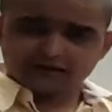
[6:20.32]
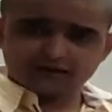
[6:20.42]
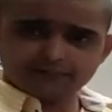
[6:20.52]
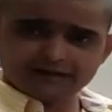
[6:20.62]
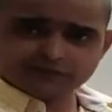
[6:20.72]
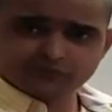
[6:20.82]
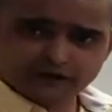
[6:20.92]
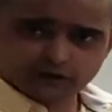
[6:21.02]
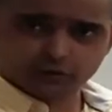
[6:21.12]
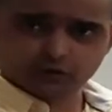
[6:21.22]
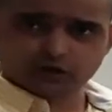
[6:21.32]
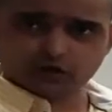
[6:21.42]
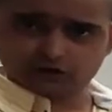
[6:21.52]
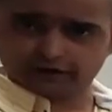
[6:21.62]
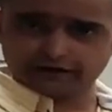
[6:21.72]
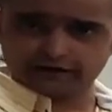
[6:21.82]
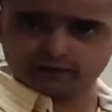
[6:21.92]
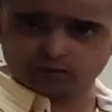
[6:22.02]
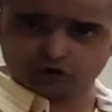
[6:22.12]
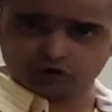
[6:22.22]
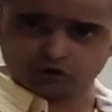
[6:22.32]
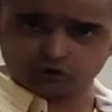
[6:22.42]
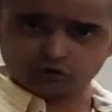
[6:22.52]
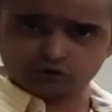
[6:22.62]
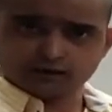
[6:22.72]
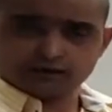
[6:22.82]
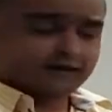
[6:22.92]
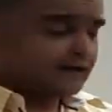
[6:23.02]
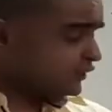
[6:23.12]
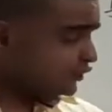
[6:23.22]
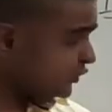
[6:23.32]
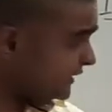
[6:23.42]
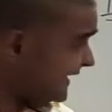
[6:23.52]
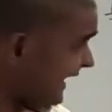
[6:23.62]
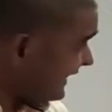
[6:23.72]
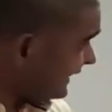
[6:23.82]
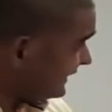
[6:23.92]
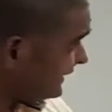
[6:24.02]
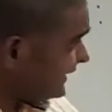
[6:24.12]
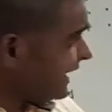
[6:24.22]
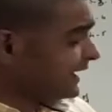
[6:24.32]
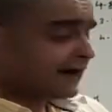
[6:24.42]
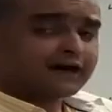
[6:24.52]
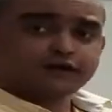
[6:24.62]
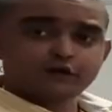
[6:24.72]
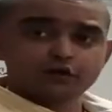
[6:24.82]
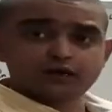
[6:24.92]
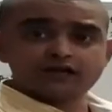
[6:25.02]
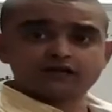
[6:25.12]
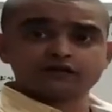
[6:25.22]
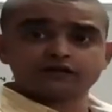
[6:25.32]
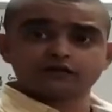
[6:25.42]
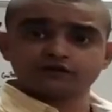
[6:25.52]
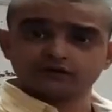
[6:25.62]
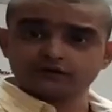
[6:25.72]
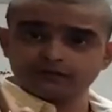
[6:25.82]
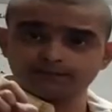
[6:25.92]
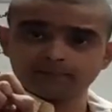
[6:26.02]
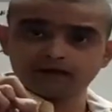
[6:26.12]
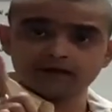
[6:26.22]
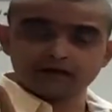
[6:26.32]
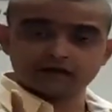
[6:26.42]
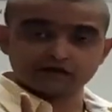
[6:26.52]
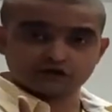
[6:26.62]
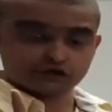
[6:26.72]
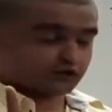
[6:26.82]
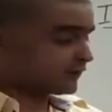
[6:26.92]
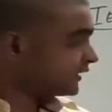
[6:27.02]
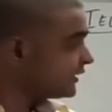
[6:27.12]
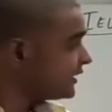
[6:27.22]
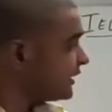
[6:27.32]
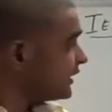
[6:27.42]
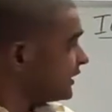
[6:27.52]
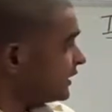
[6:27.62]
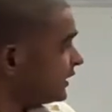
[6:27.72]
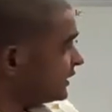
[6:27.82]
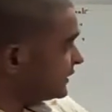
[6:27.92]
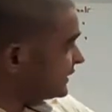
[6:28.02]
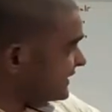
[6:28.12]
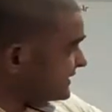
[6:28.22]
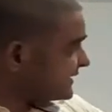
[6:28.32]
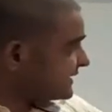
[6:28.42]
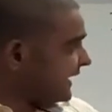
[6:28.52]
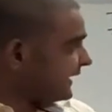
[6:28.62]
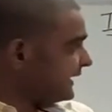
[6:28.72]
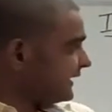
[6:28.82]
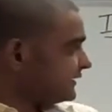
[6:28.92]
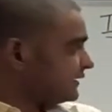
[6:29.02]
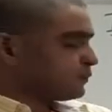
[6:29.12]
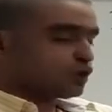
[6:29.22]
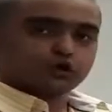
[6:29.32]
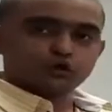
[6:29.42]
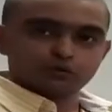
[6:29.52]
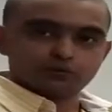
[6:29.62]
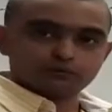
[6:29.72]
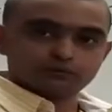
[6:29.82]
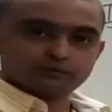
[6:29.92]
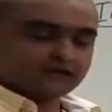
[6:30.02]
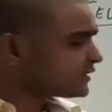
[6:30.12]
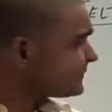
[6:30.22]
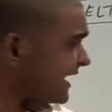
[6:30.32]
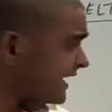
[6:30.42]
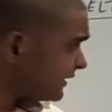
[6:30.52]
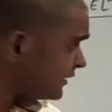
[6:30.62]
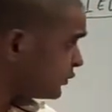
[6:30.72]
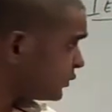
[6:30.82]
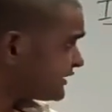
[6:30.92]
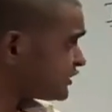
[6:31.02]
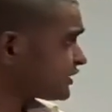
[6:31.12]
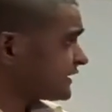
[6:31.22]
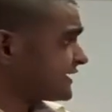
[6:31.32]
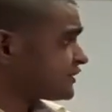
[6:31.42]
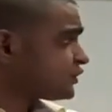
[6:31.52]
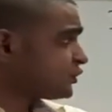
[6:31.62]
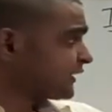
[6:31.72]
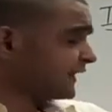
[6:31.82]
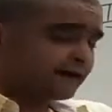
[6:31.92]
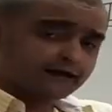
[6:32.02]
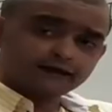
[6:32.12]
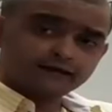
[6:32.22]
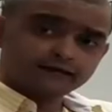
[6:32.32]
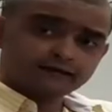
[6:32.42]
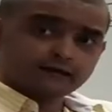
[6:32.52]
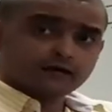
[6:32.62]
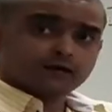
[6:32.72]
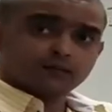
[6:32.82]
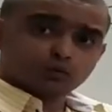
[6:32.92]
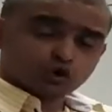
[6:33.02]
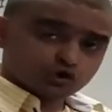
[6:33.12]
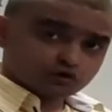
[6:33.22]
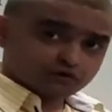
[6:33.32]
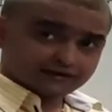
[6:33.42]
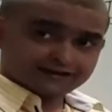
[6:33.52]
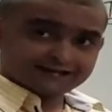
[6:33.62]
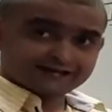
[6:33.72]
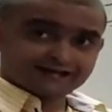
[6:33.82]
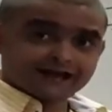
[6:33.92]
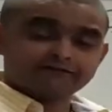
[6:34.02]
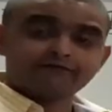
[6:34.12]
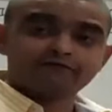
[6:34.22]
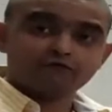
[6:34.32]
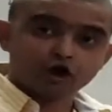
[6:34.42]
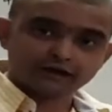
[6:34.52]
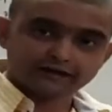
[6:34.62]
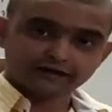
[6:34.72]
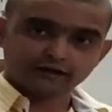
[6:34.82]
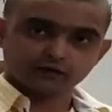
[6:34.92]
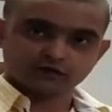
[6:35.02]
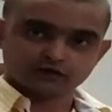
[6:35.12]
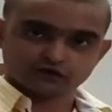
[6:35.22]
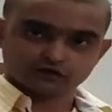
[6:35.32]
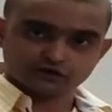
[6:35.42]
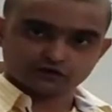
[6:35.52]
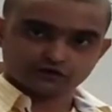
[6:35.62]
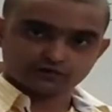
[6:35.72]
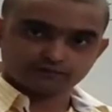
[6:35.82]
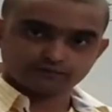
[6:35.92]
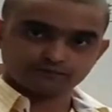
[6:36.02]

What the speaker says: the best way to work on the reading module is to directly write your answers into the answer sheet. This again, the module, doesn't matter which test you take, both of the tests have 40 questions.